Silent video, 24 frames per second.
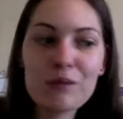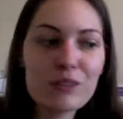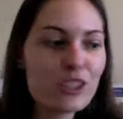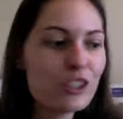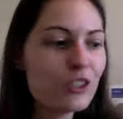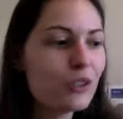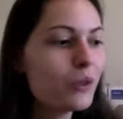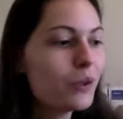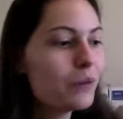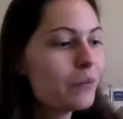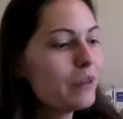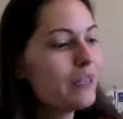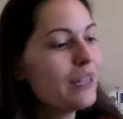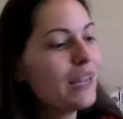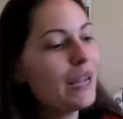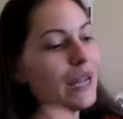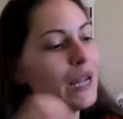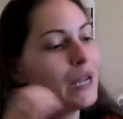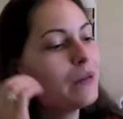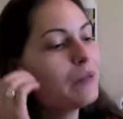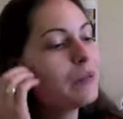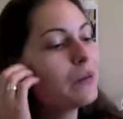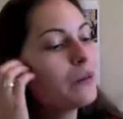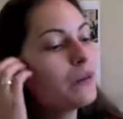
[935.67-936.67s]
she'll be
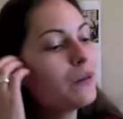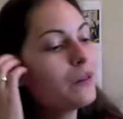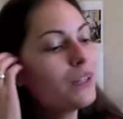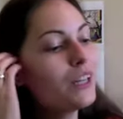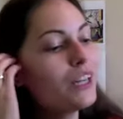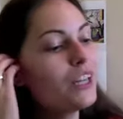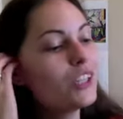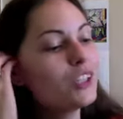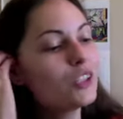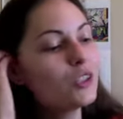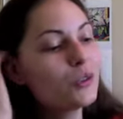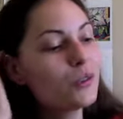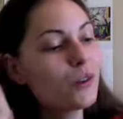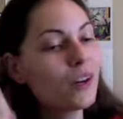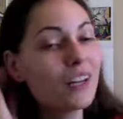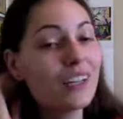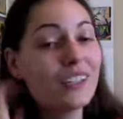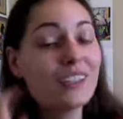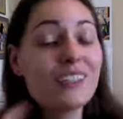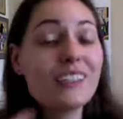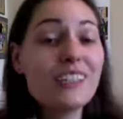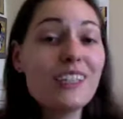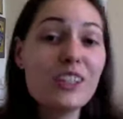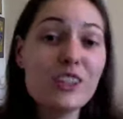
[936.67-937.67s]
able to
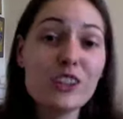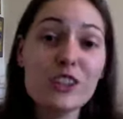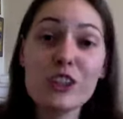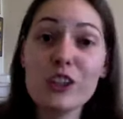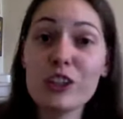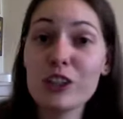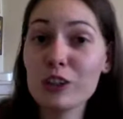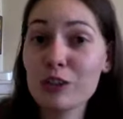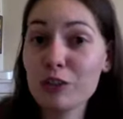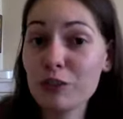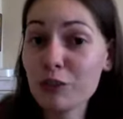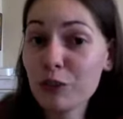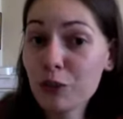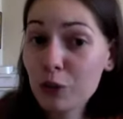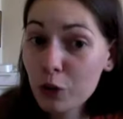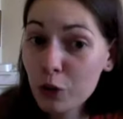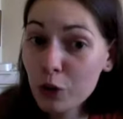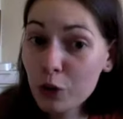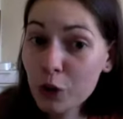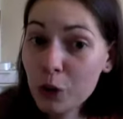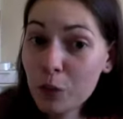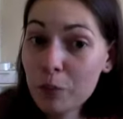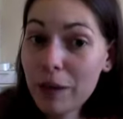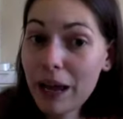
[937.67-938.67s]
unleash her
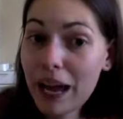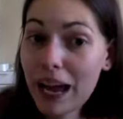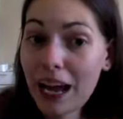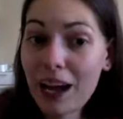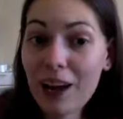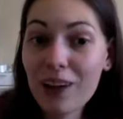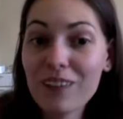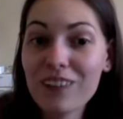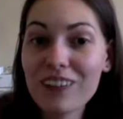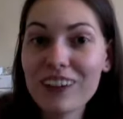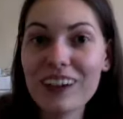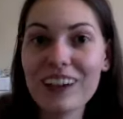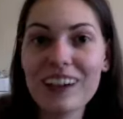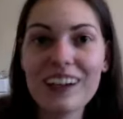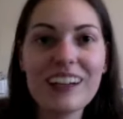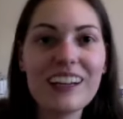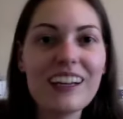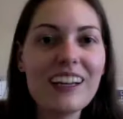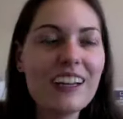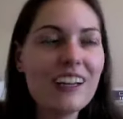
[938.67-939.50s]
full power.